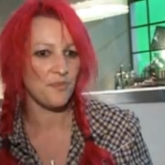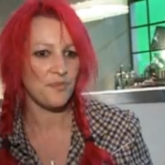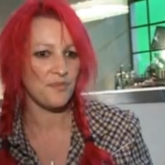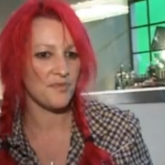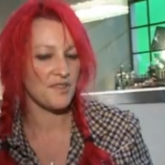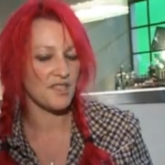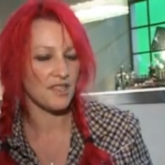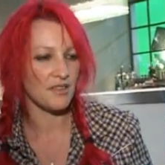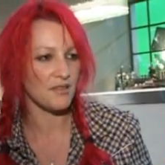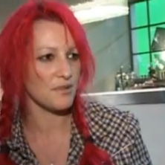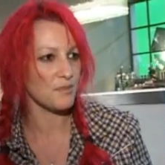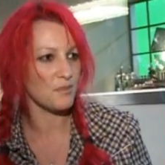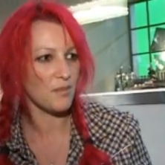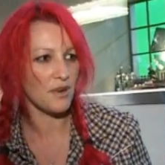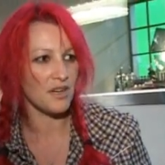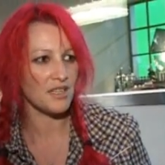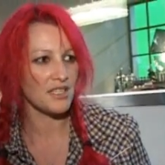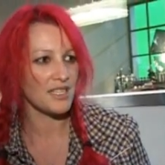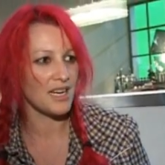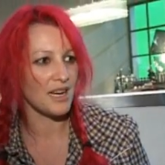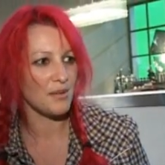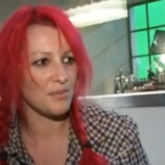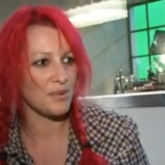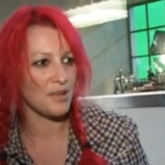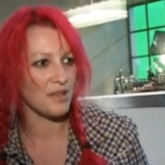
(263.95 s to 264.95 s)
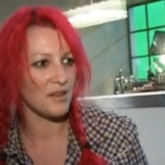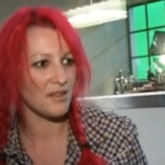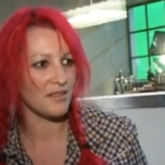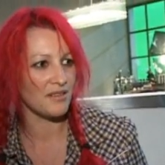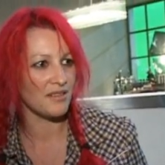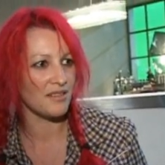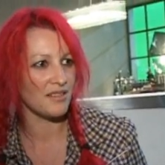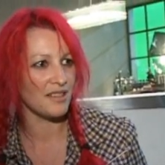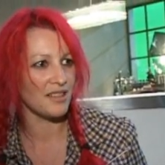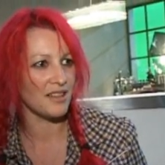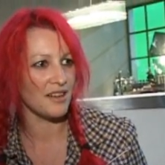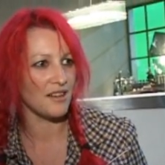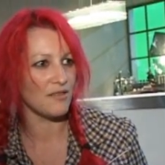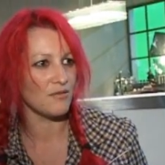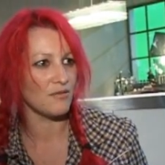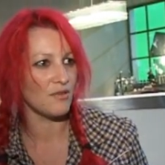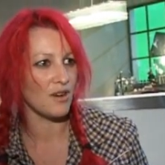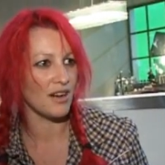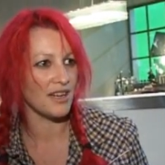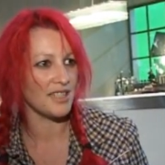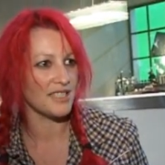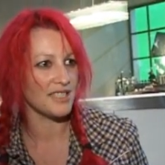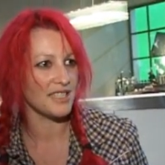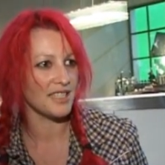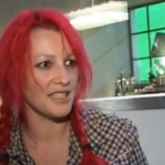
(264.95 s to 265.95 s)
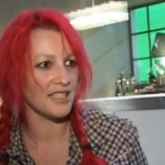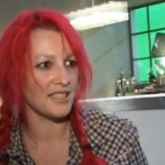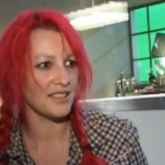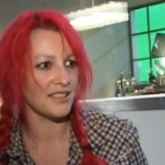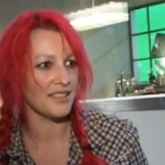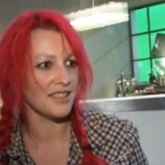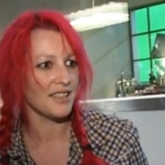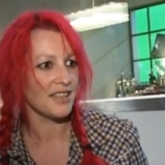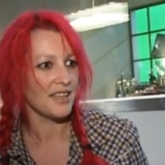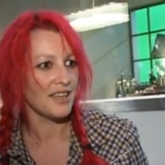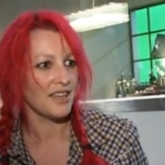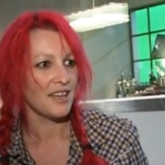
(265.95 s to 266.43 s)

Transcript: And so I was much happier, you know, writing